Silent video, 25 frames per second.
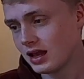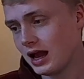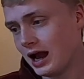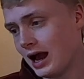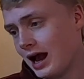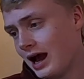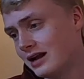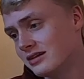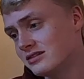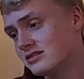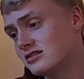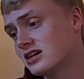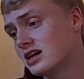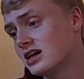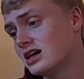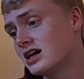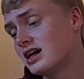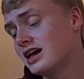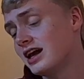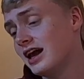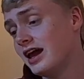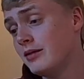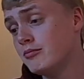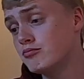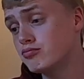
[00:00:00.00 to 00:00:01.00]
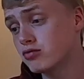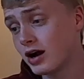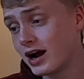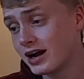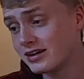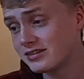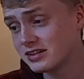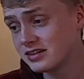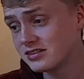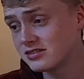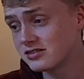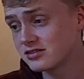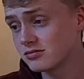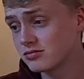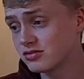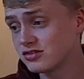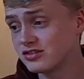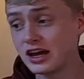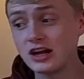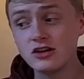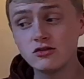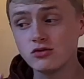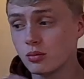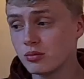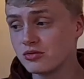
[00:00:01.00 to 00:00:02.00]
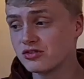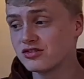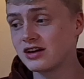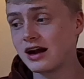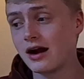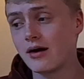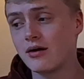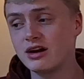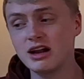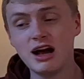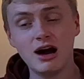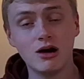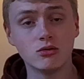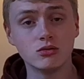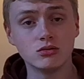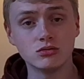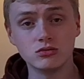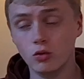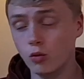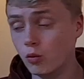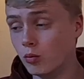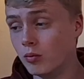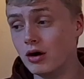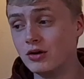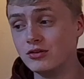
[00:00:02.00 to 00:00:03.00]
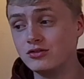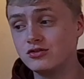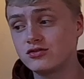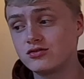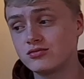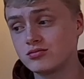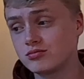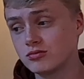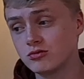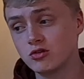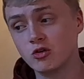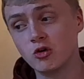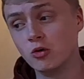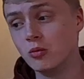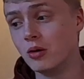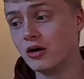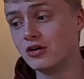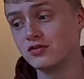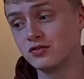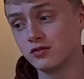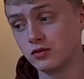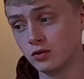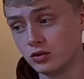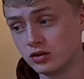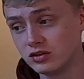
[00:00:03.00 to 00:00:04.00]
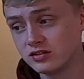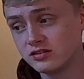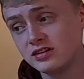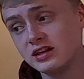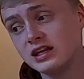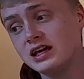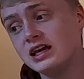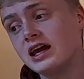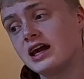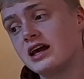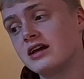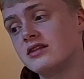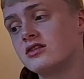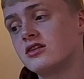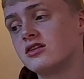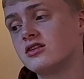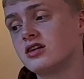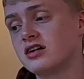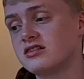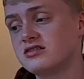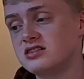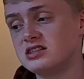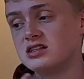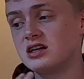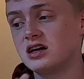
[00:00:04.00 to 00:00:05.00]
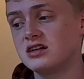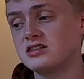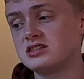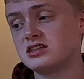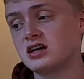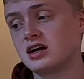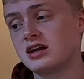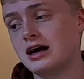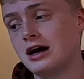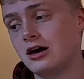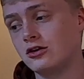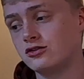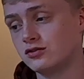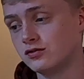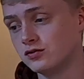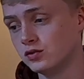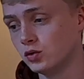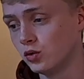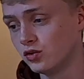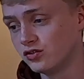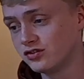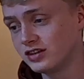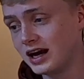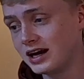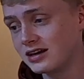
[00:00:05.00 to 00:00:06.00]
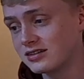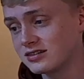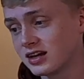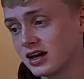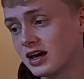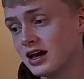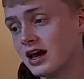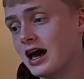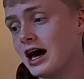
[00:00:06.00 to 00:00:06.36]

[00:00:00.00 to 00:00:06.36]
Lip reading: And in practice, stage one was carried out almost flawlessly in the 1999 House of Lords Act,